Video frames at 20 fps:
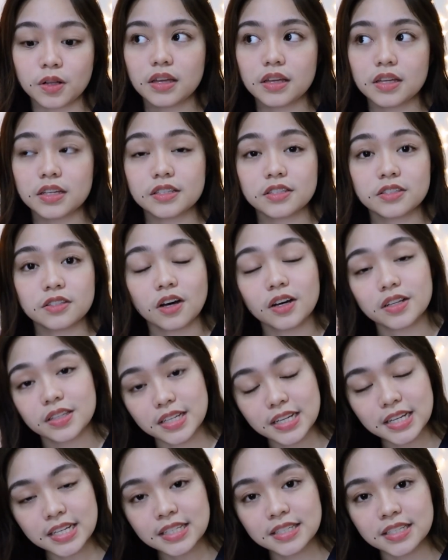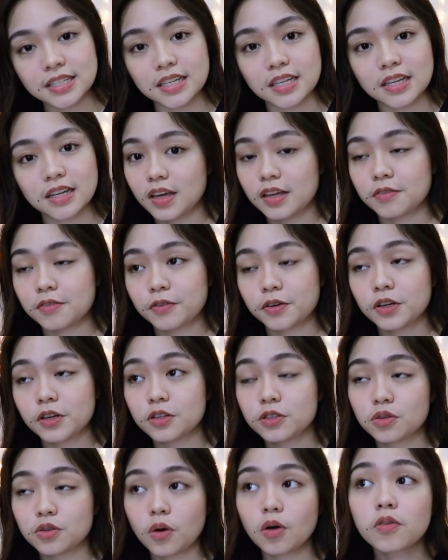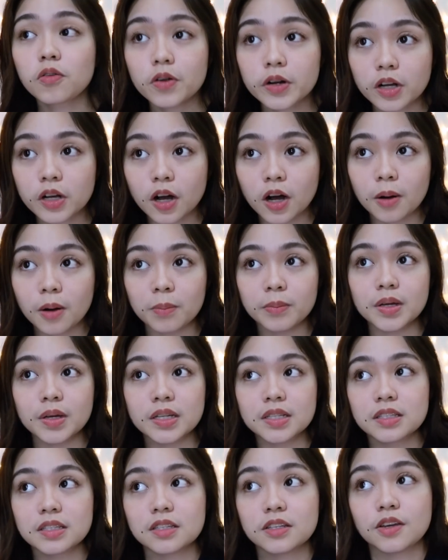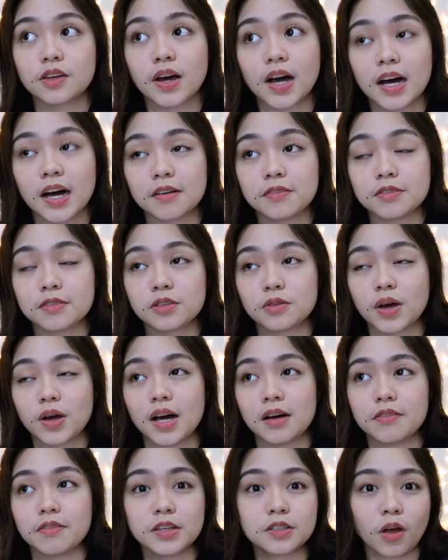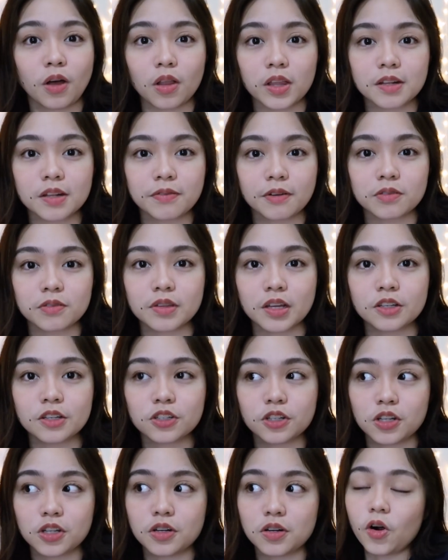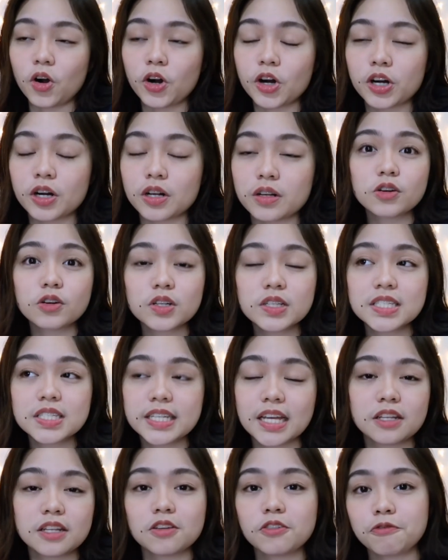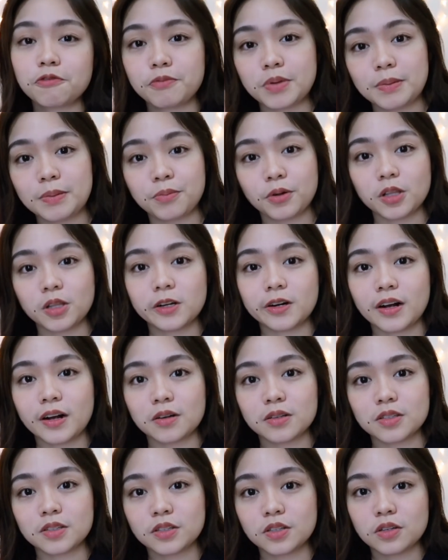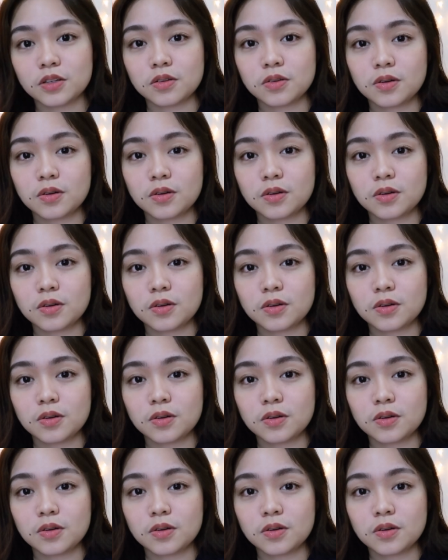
is not easy. And for you to overcome it, you have to have a solid foundation or a good set of people around you.